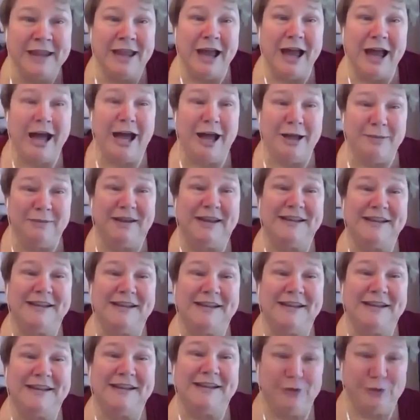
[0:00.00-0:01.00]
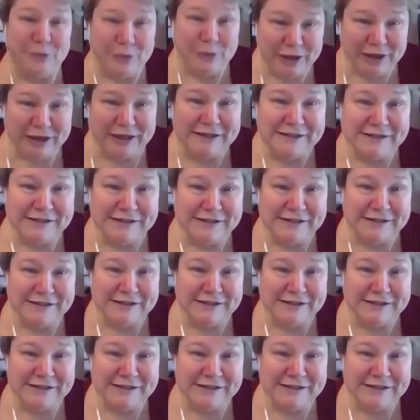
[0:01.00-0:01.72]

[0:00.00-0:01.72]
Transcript: Because if you're willing to do